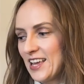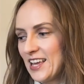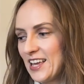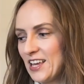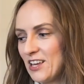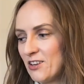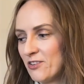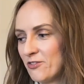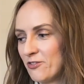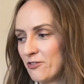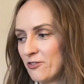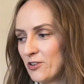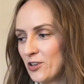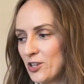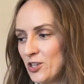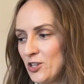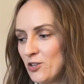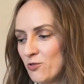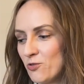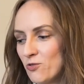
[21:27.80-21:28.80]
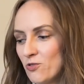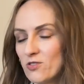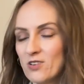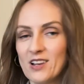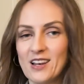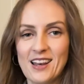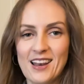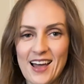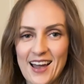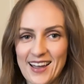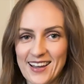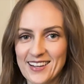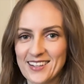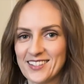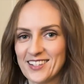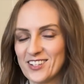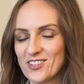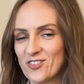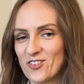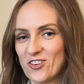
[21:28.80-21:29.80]
if you liked
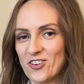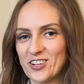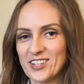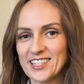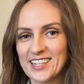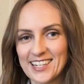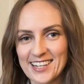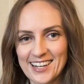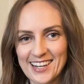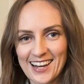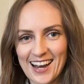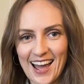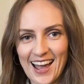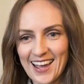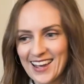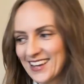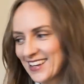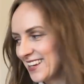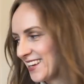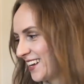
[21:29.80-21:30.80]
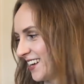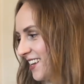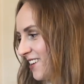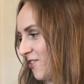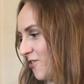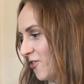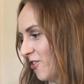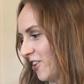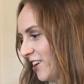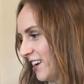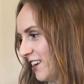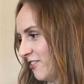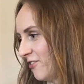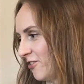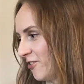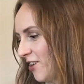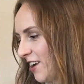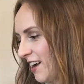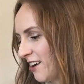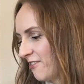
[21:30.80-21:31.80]
it or didn't like it, or if
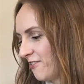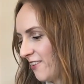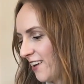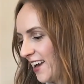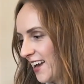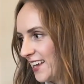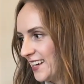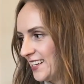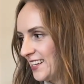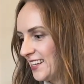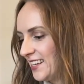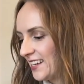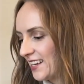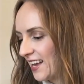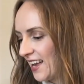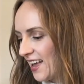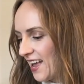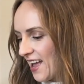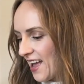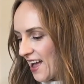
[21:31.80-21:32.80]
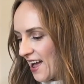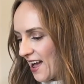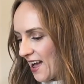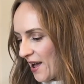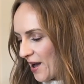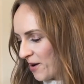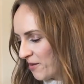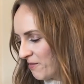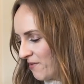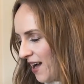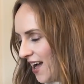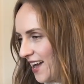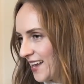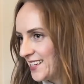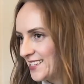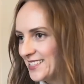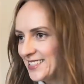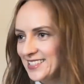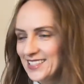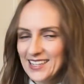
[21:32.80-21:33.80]
you have any
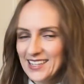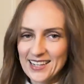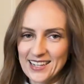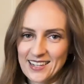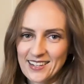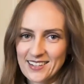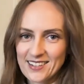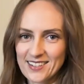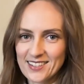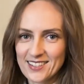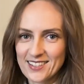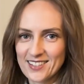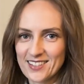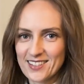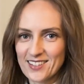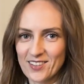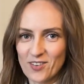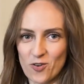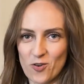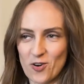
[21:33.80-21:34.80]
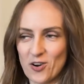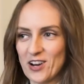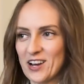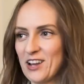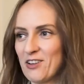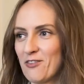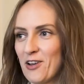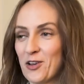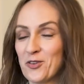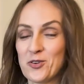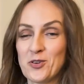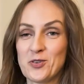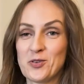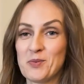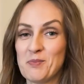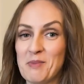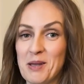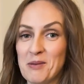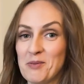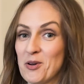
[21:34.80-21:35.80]
ideas, or if I could
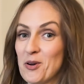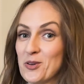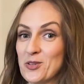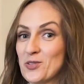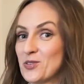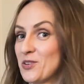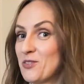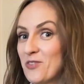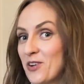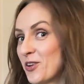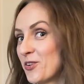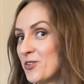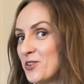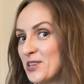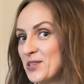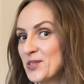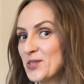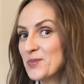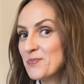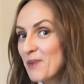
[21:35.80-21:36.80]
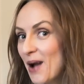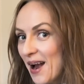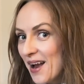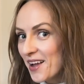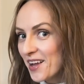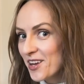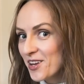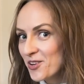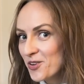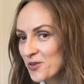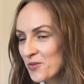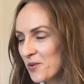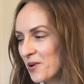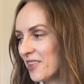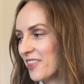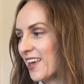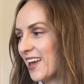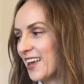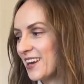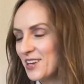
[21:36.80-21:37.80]
maybe also if I could inspire you with
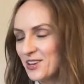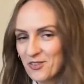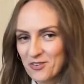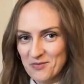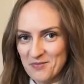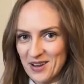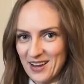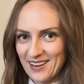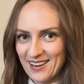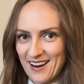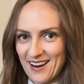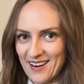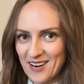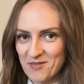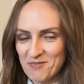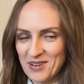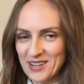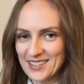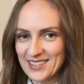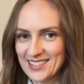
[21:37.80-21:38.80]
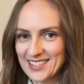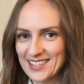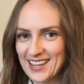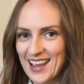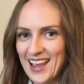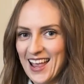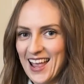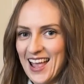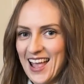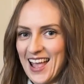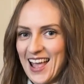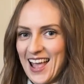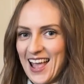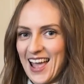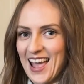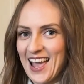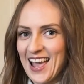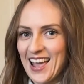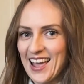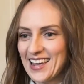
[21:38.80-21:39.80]
any of my garments.
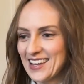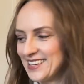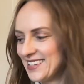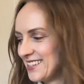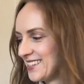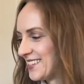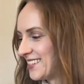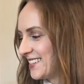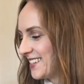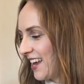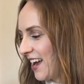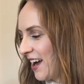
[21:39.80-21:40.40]
And